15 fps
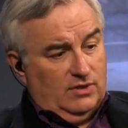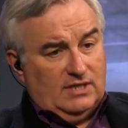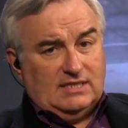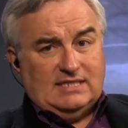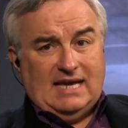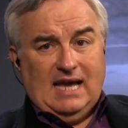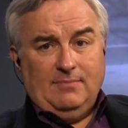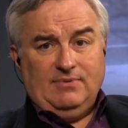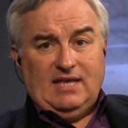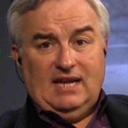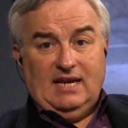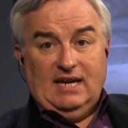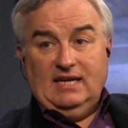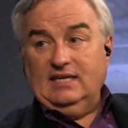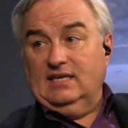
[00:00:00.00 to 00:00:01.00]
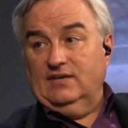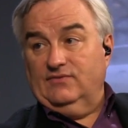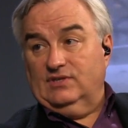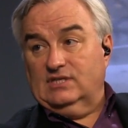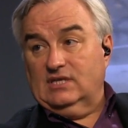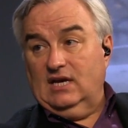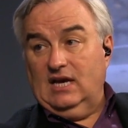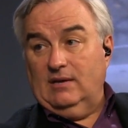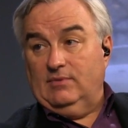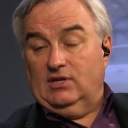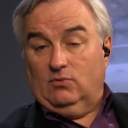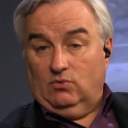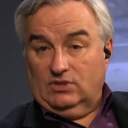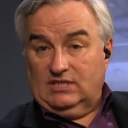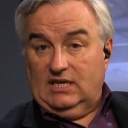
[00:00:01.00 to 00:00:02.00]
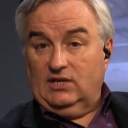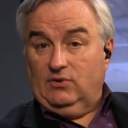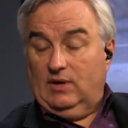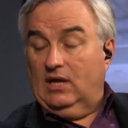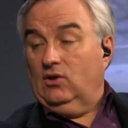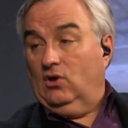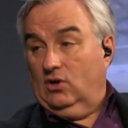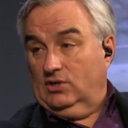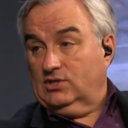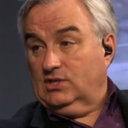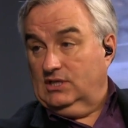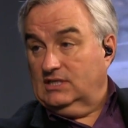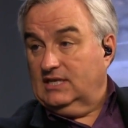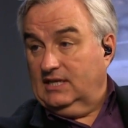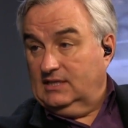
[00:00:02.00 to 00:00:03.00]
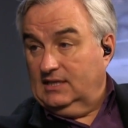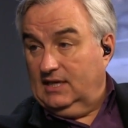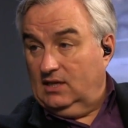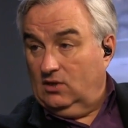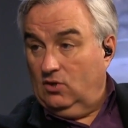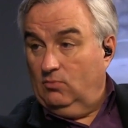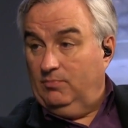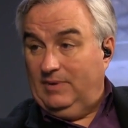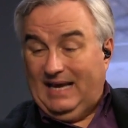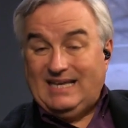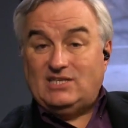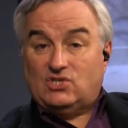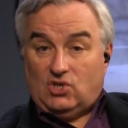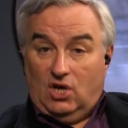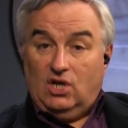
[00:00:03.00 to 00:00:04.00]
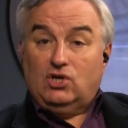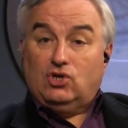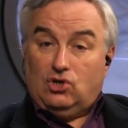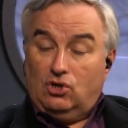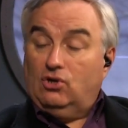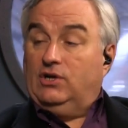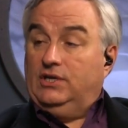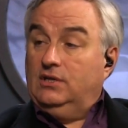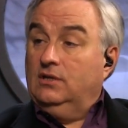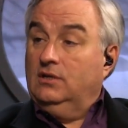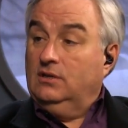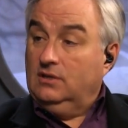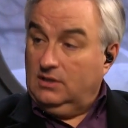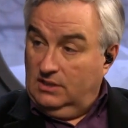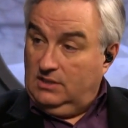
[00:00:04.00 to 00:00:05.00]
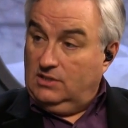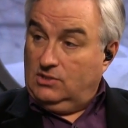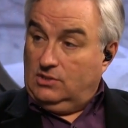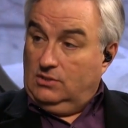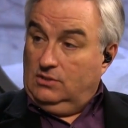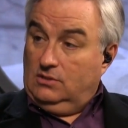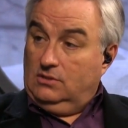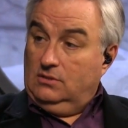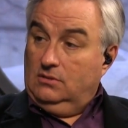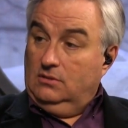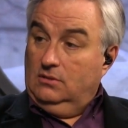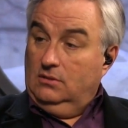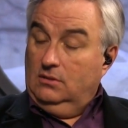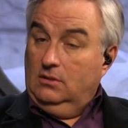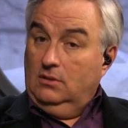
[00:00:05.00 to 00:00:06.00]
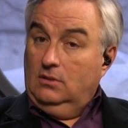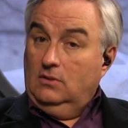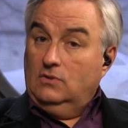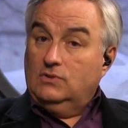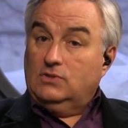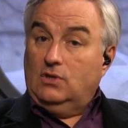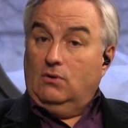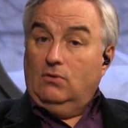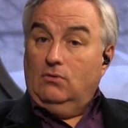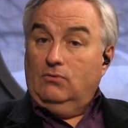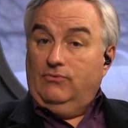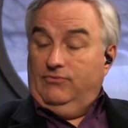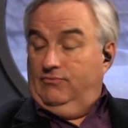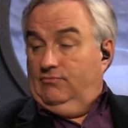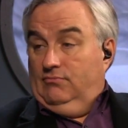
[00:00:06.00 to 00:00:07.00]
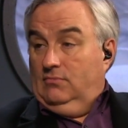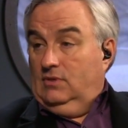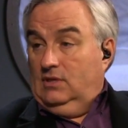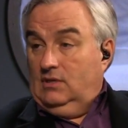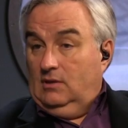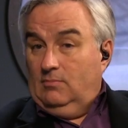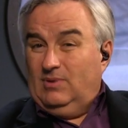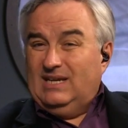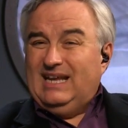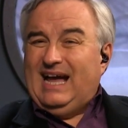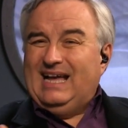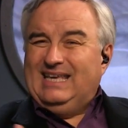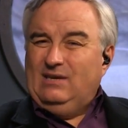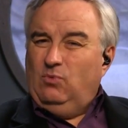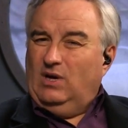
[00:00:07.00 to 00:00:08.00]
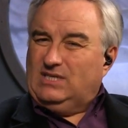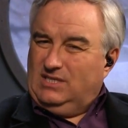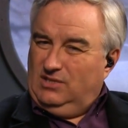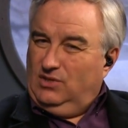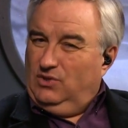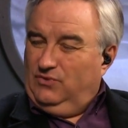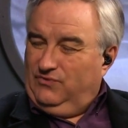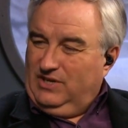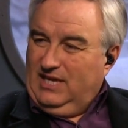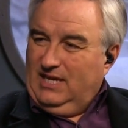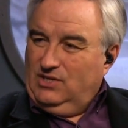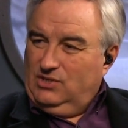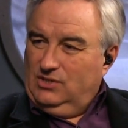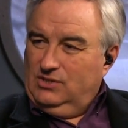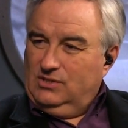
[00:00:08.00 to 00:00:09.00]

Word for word: you can tap that at any given time and it will tell you how long it's going to take to get home based on current conditions. Right. So, but uh, he wants a notification.